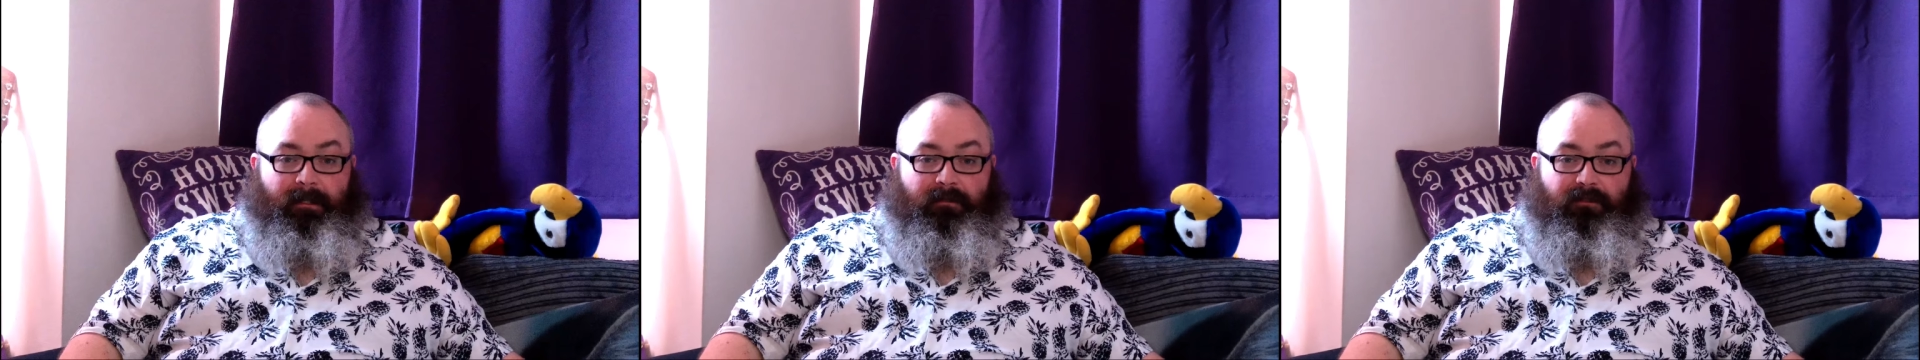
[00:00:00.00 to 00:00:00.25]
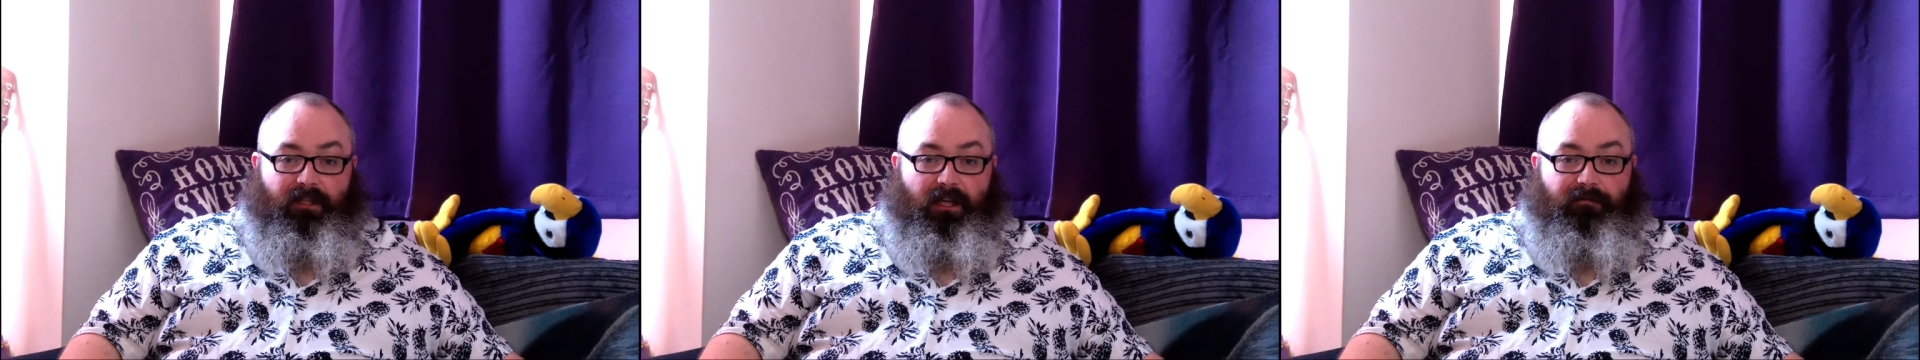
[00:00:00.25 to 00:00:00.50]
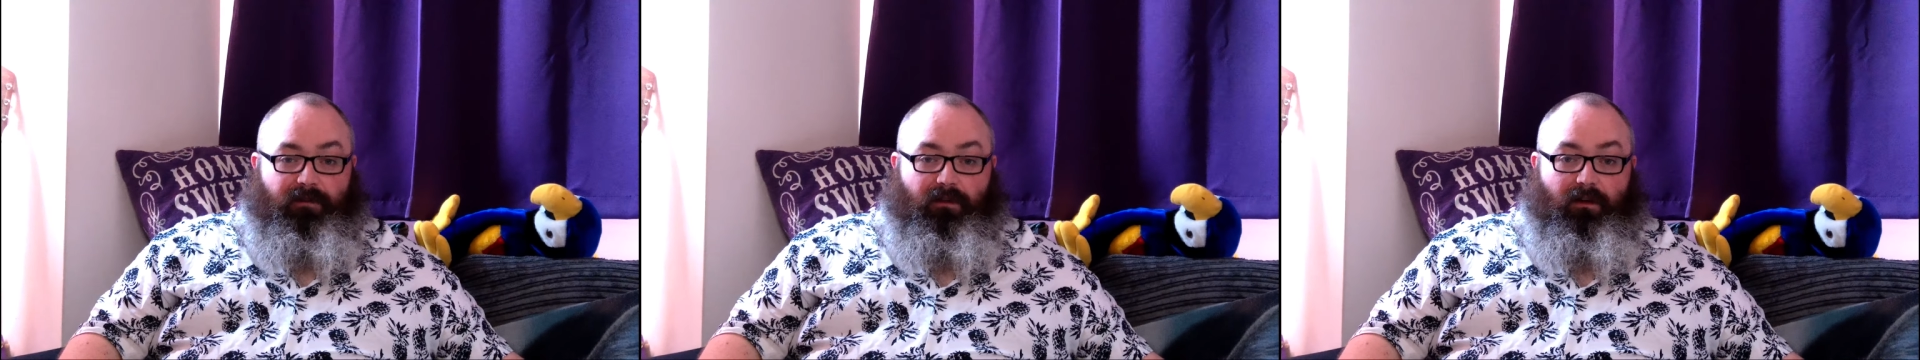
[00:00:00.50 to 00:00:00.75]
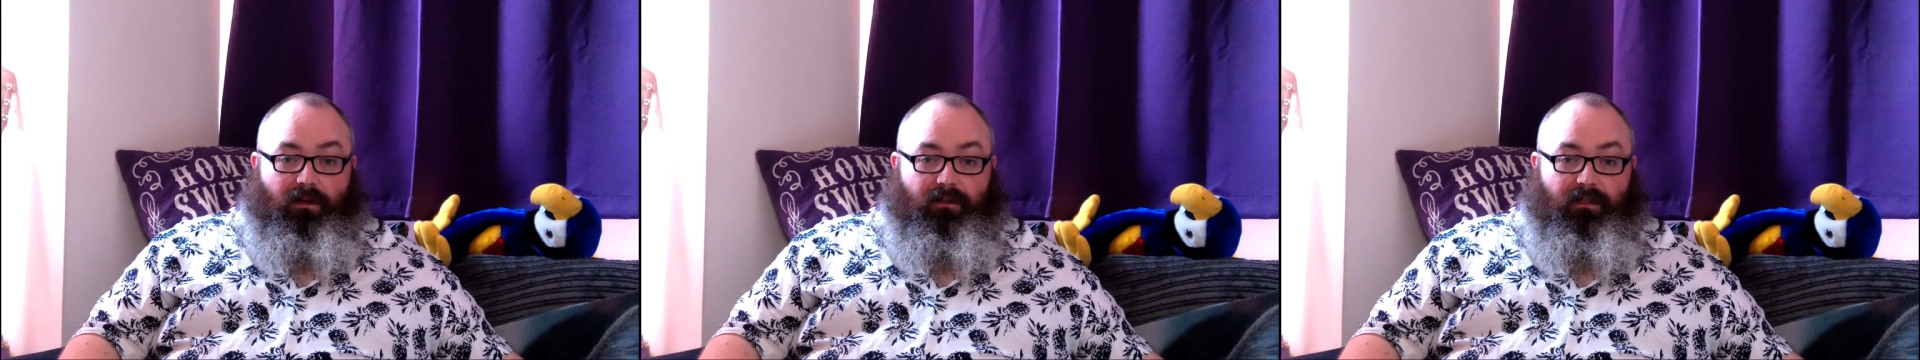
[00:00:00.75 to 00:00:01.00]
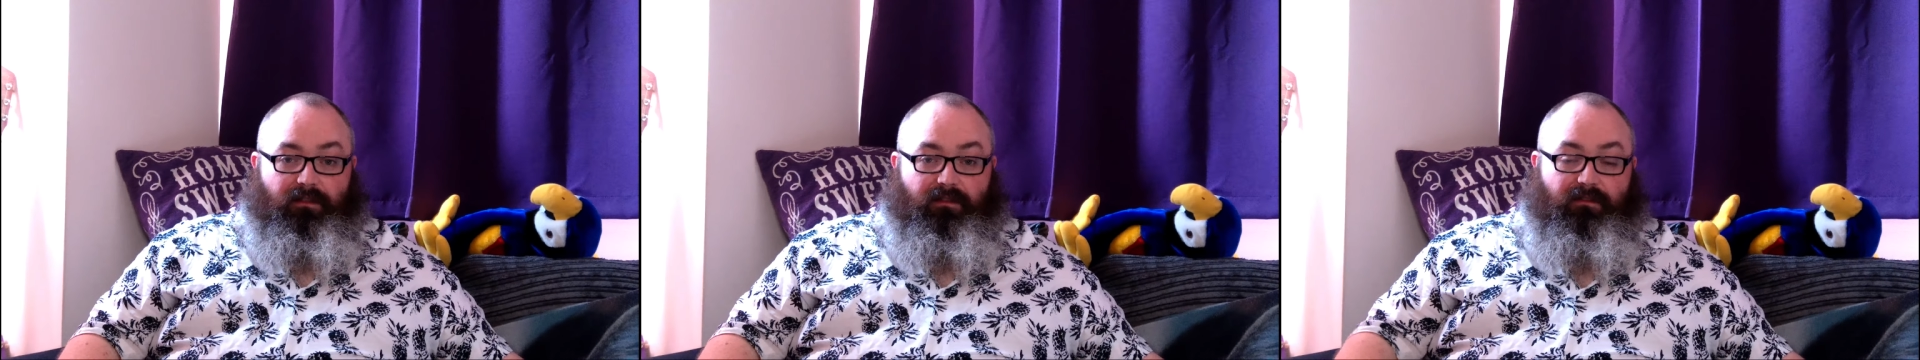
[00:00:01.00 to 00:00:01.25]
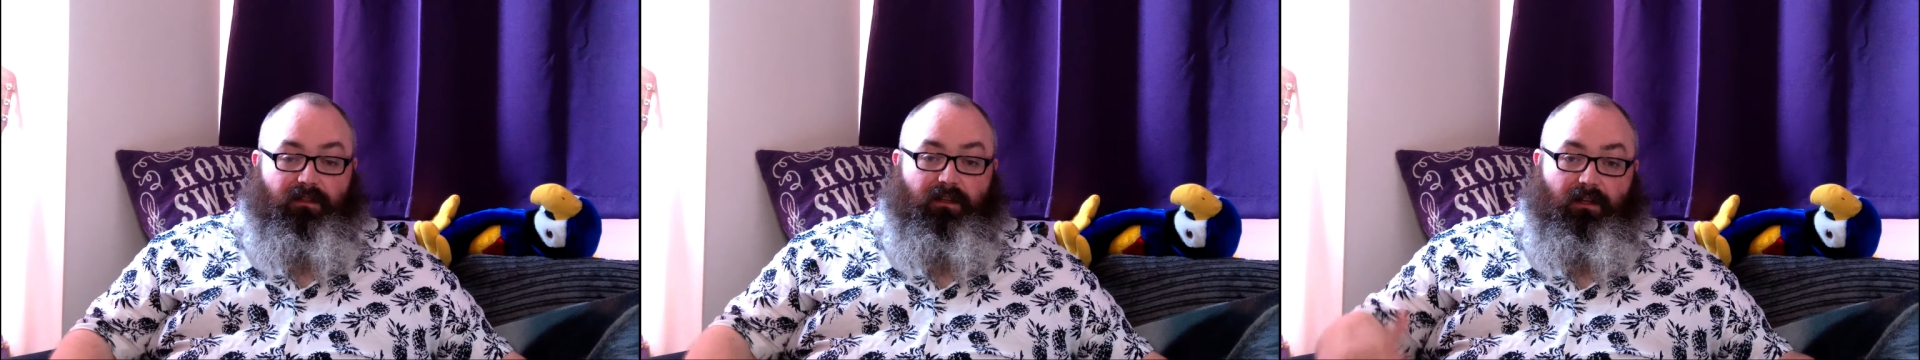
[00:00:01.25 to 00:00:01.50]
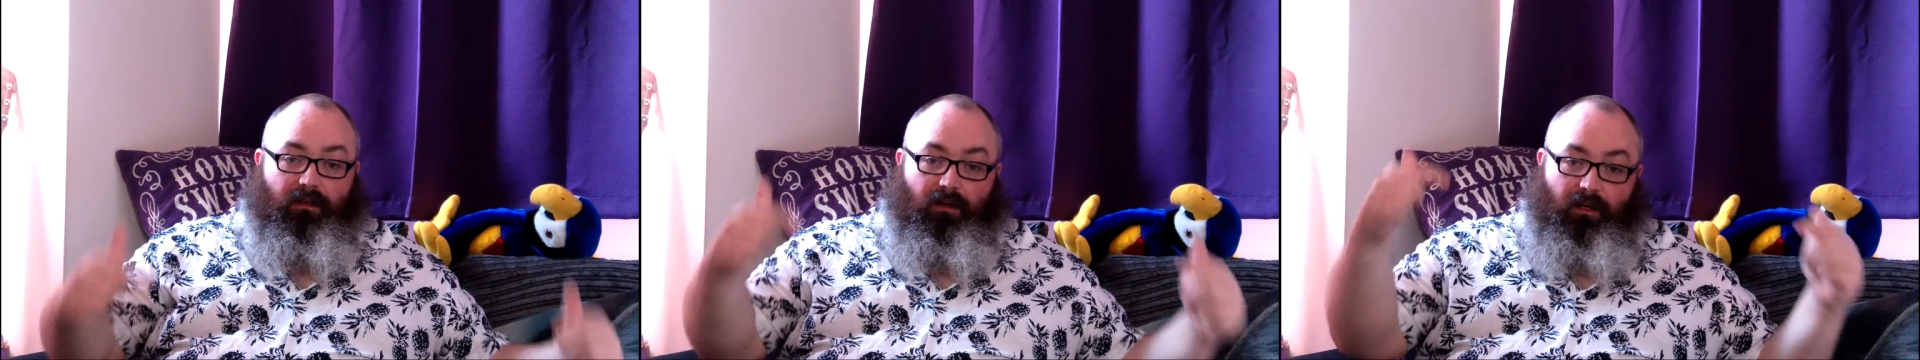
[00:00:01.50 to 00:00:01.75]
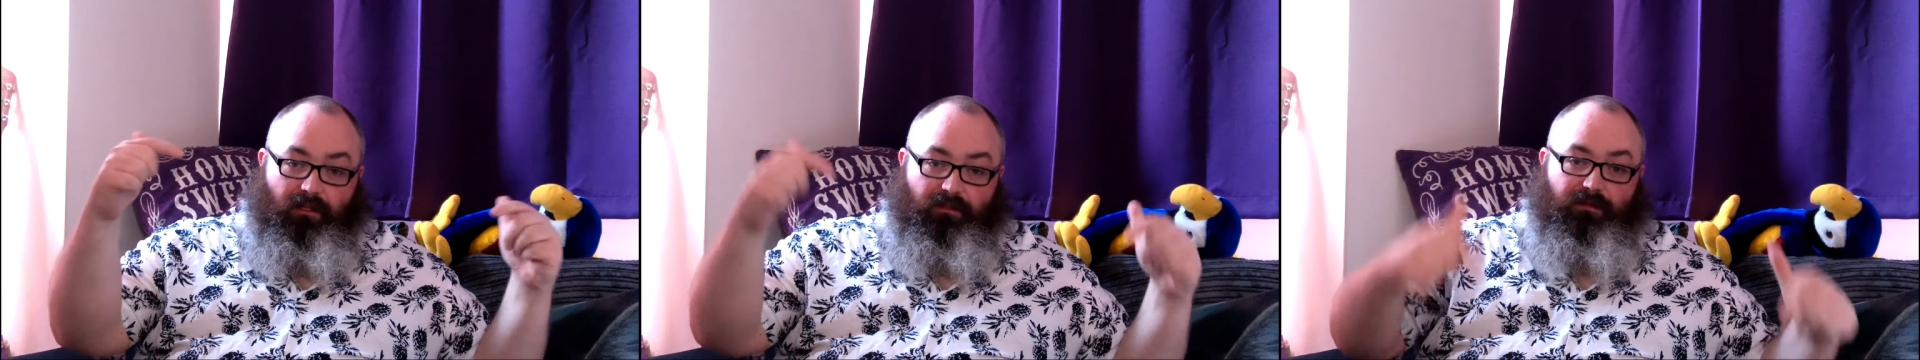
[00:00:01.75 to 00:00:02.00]
So yeah, if you like this,
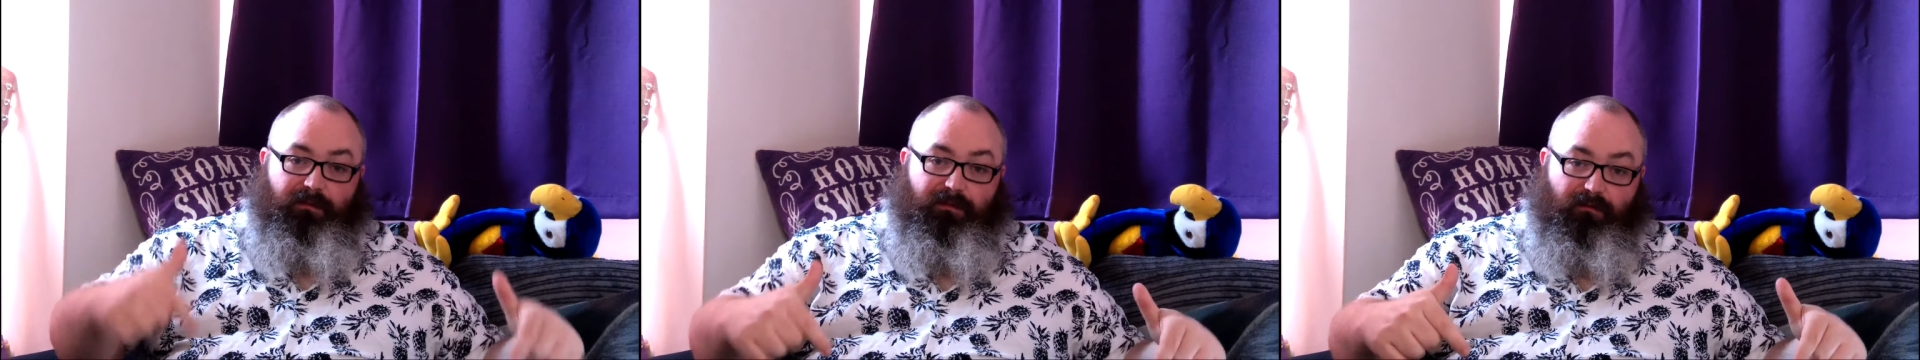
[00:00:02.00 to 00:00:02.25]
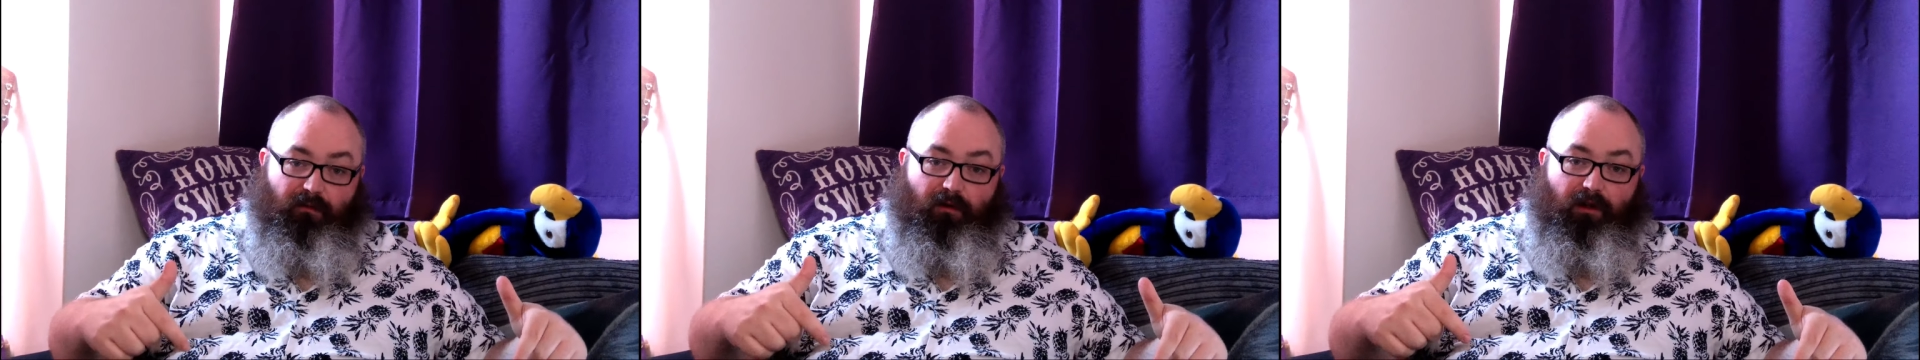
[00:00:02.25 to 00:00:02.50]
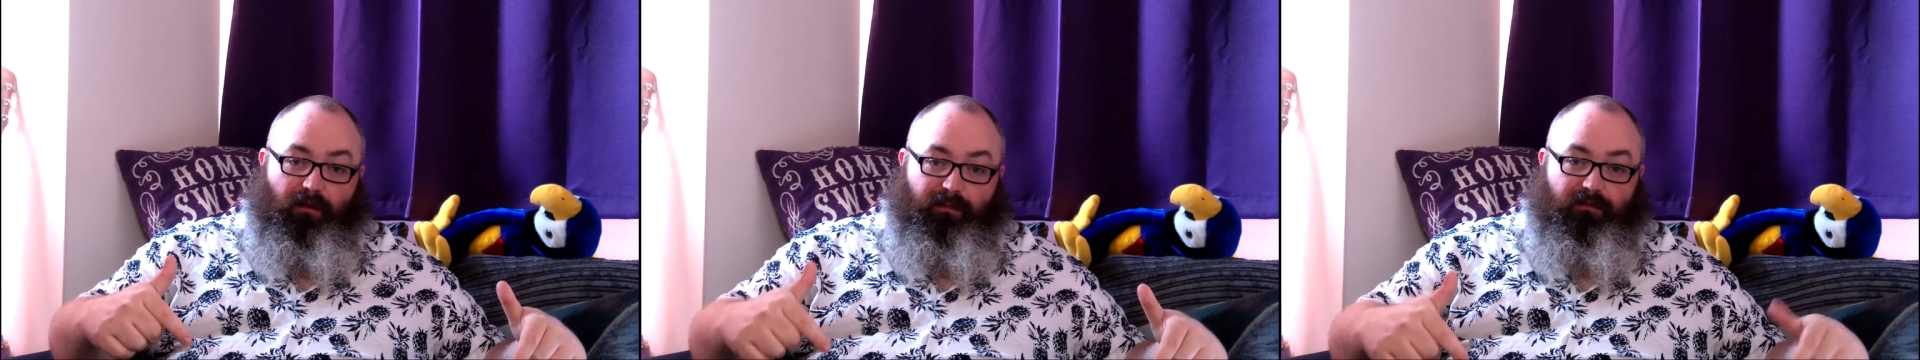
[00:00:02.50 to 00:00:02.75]
like and subscribe